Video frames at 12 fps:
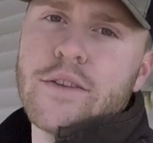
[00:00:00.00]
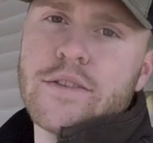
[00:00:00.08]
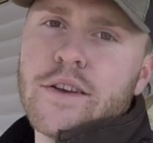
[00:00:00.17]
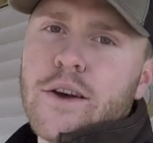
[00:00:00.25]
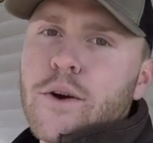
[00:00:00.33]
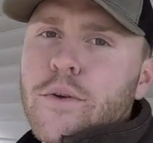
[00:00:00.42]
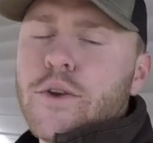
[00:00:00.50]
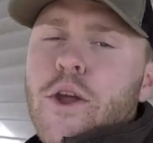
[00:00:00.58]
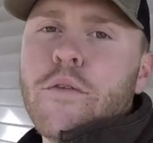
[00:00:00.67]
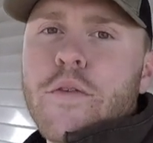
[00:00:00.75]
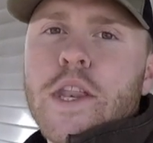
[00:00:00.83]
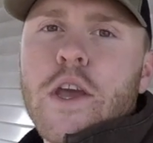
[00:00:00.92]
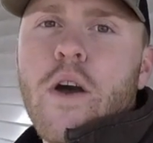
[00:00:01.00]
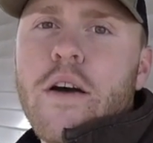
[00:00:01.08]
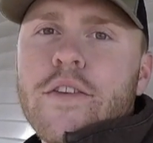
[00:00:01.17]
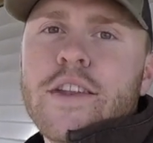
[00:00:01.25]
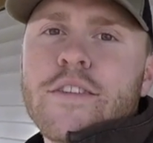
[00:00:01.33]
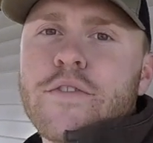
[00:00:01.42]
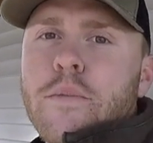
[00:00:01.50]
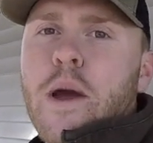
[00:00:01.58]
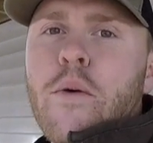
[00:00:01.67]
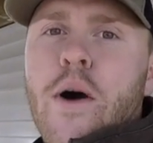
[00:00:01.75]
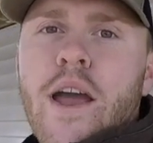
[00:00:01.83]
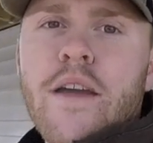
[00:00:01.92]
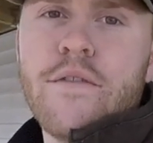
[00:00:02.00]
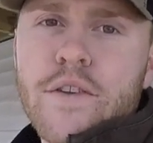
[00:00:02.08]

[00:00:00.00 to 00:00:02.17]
So no video evidence for my wife